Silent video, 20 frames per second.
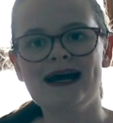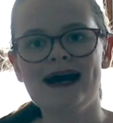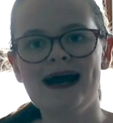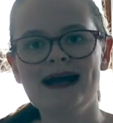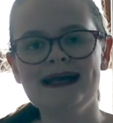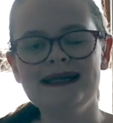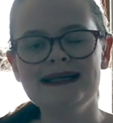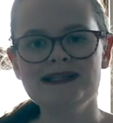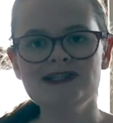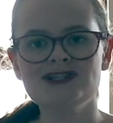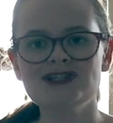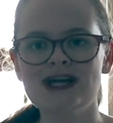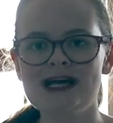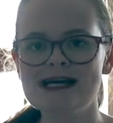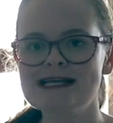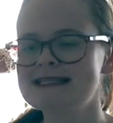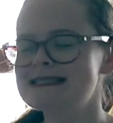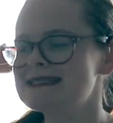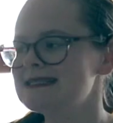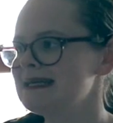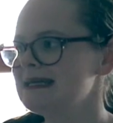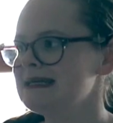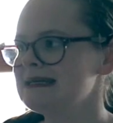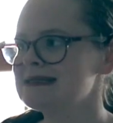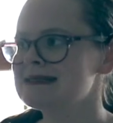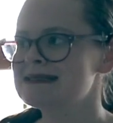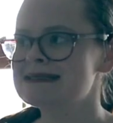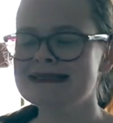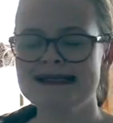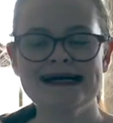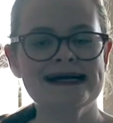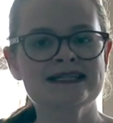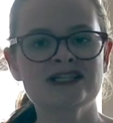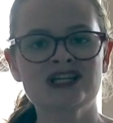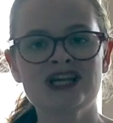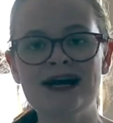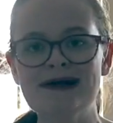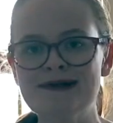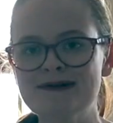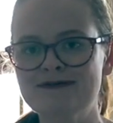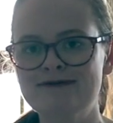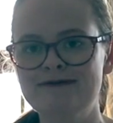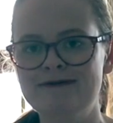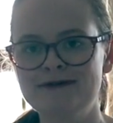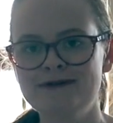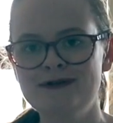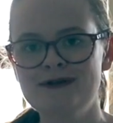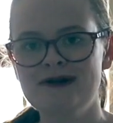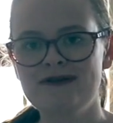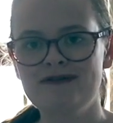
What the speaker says: that interesting / helpful